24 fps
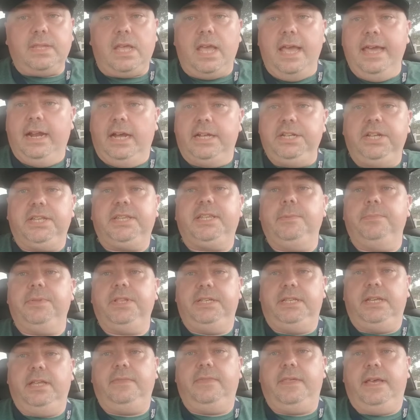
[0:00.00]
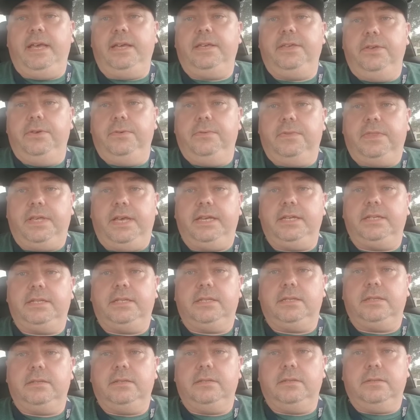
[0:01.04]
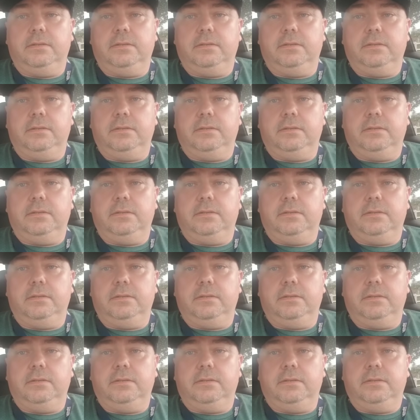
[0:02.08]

And I just simply said, thank you. Thanks.